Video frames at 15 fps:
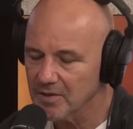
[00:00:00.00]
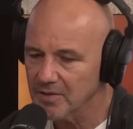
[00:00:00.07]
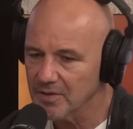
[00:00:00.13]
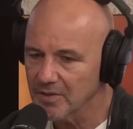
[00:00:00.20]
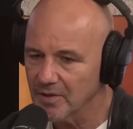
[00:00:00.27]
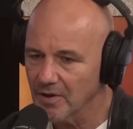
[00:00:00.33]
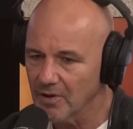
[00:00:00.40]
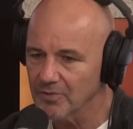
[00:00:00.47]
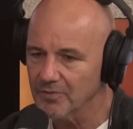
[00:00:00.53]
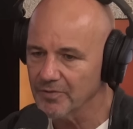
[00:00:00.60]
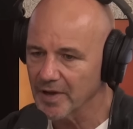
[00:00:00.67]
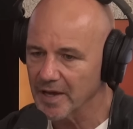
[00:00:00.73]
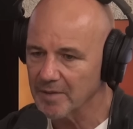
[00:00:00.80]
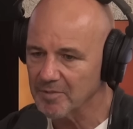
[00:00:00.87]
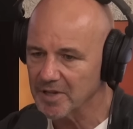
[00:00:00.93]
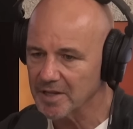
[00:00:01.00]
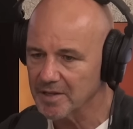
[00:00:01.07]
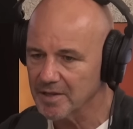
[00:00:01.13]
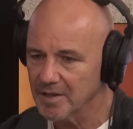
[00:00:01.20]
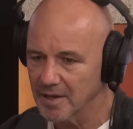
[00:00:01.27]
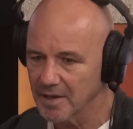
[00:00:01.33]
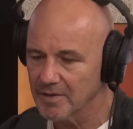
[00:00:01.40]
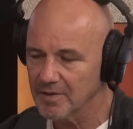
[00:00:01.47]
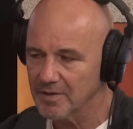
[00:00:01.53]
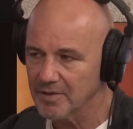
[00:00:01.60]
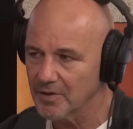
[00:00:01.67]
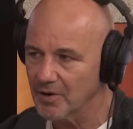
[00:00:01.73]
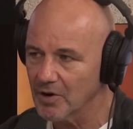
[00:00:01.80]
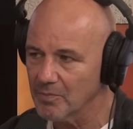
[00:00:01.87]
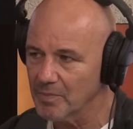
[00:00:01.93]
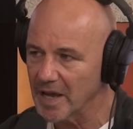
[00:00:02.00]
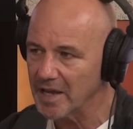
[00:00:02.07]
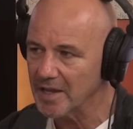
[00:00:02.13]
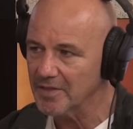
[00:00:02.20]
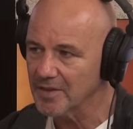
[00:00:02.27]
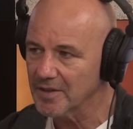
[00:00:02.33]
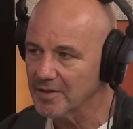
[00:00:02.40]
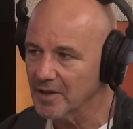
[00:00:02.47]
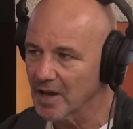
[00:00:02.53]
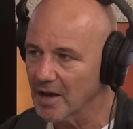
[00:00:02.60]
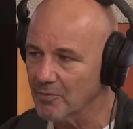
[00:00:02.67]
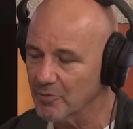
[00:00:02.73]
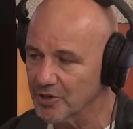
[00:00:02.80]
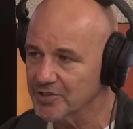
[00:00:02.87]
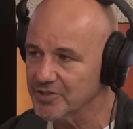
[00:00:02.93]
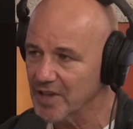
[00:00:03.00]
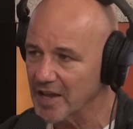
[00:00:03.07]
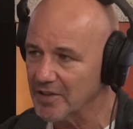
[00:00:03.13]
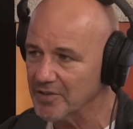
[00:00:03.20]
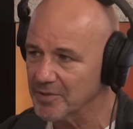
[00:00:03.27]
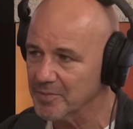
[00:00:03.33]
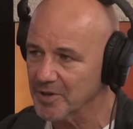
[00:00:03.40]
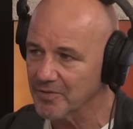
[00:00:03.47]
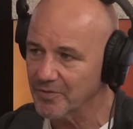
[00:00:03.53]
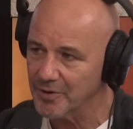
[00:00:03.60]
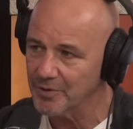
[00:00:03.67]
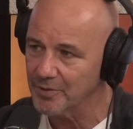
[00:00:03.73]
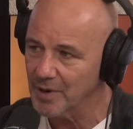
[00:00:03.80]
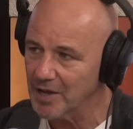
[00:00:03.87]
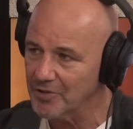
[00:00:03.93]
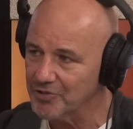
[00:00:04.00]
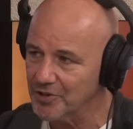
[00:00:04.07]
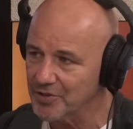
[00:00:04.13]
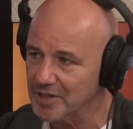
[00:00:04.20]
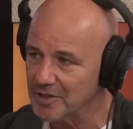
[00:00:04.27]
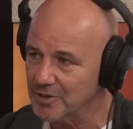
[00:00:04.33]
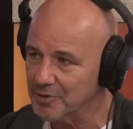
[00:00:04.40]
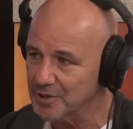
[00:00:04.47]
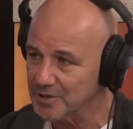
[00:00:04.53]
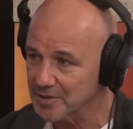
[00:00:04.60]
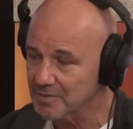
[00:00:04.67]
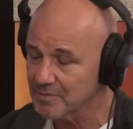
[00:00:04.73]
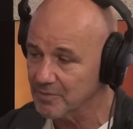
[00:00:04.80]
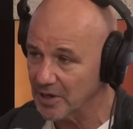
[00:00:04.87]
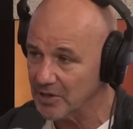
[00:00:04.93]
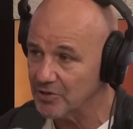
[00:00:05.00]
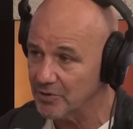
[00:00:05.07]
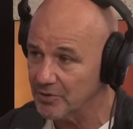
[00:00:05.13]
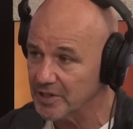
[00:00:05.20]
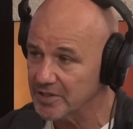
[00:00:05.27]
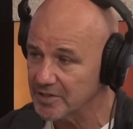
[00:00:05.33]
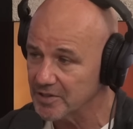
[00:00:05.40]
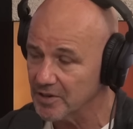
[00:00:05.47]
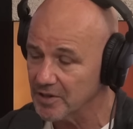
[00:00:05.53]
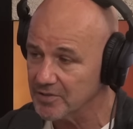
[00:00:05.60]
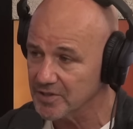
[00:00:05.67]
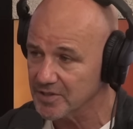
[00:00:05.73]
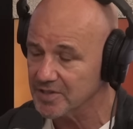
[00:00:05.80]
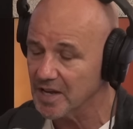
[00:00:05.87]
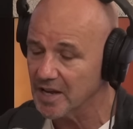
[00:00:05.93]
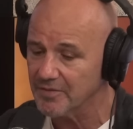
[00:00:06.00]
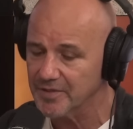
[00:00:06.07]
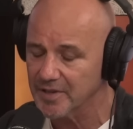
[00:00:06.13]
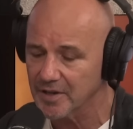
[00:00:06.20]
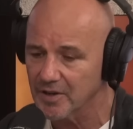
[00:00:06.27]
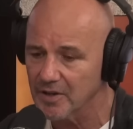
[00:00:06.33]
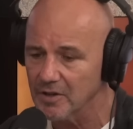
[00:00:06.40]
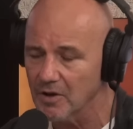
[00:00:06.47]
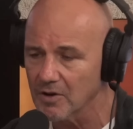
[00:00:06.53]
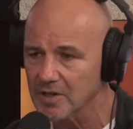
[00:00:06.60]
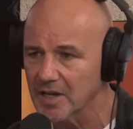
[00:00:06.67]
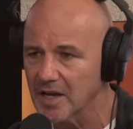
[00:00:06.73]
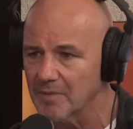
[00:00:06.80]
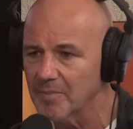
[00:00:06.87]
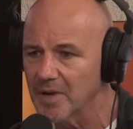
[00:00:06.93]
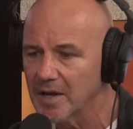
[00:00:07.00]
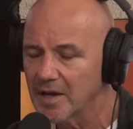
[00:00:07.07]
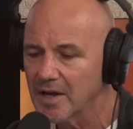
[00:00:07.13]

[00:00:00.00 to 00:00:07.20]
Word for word: on, on family, uh, your old man uh, reached out to me through uh, Johnny Lewis yep. when you were inside just after you got locked up.